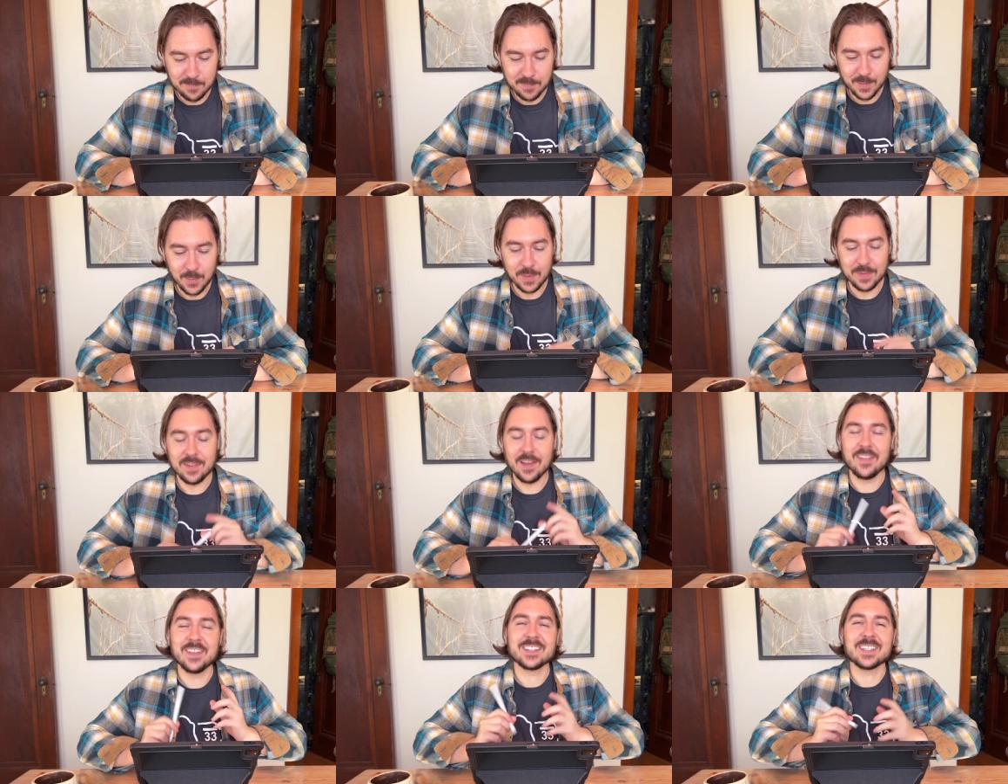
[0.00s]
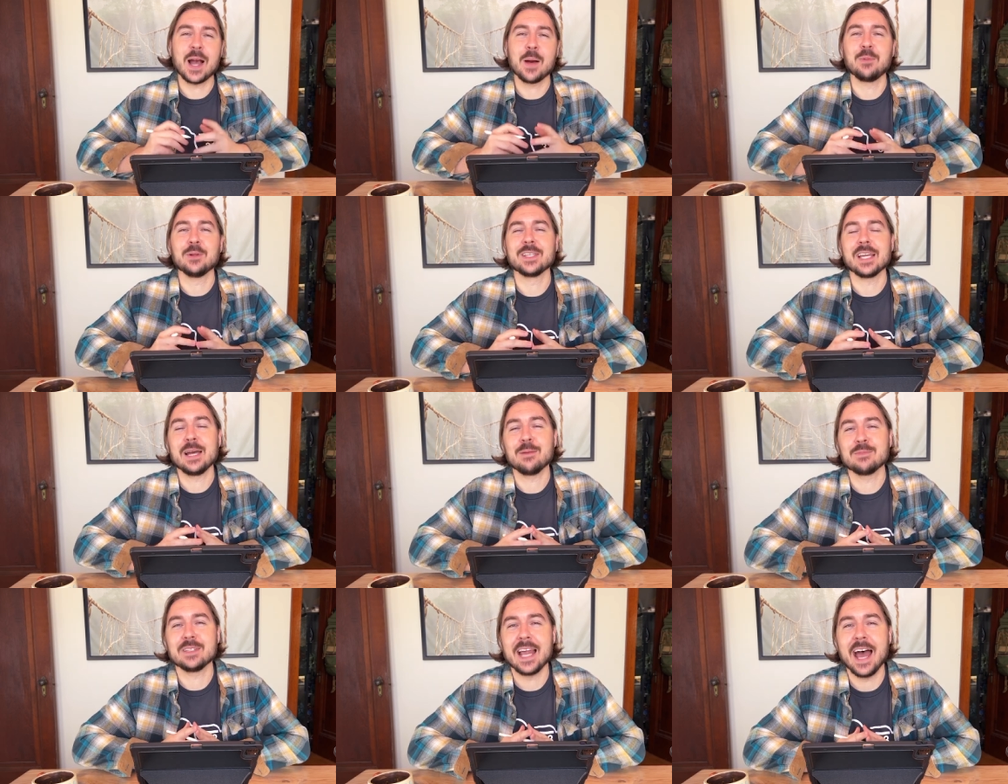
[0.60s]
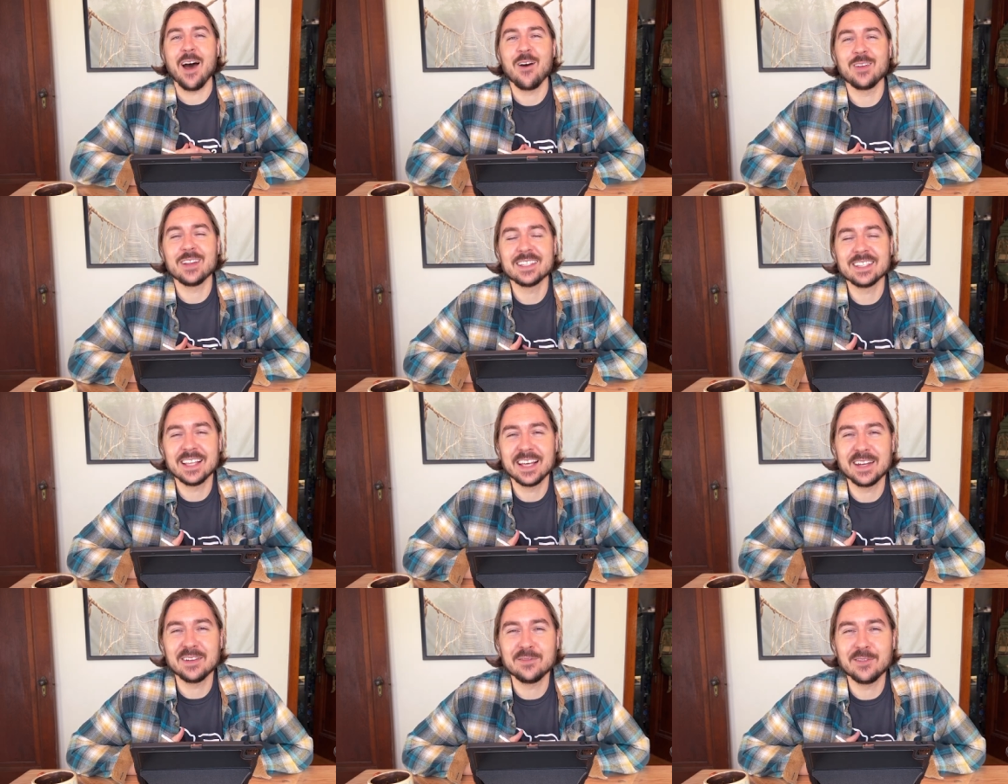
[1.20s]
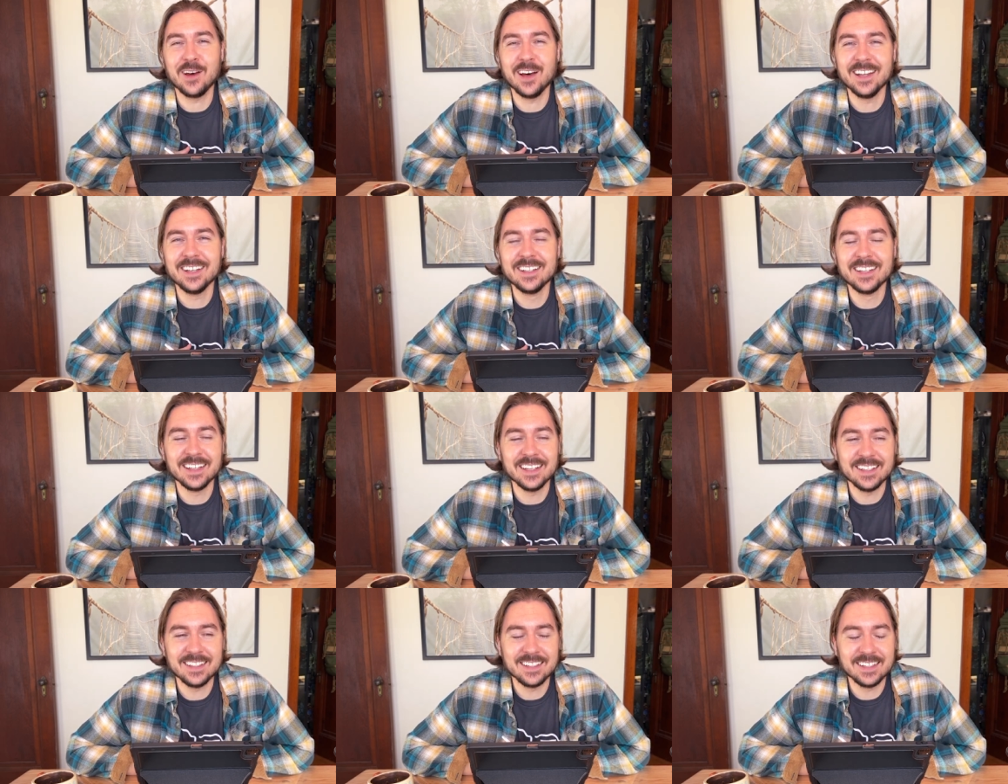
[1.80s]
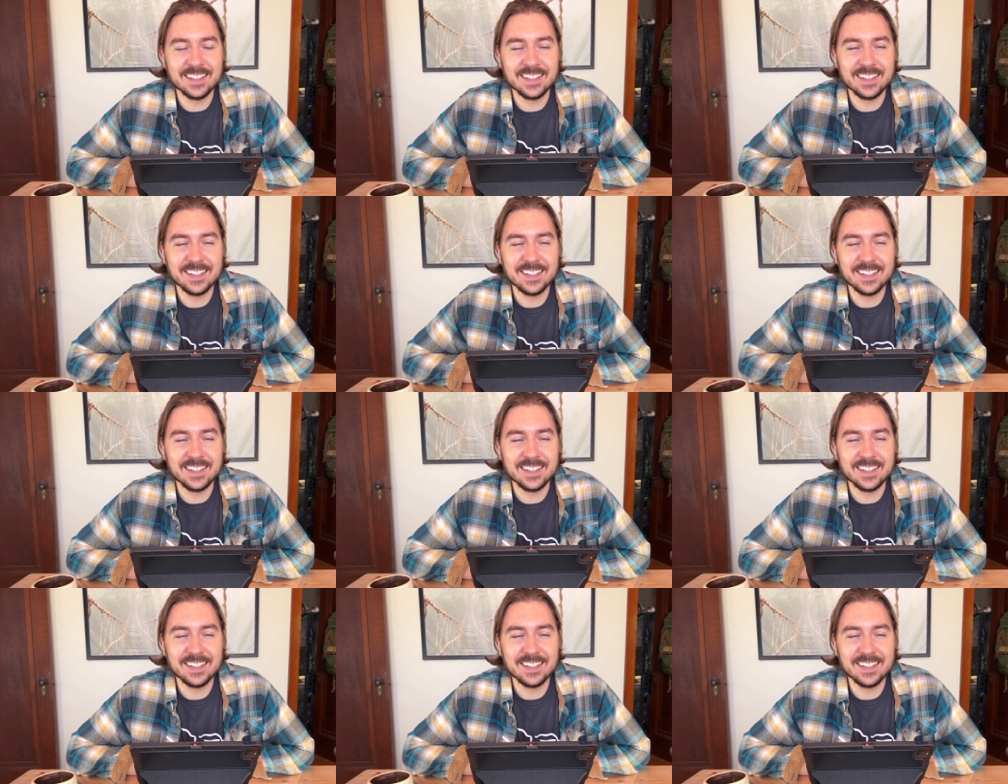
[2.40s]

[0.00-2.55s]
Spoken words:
We've done this a couple times now, and it's a lot of fun, and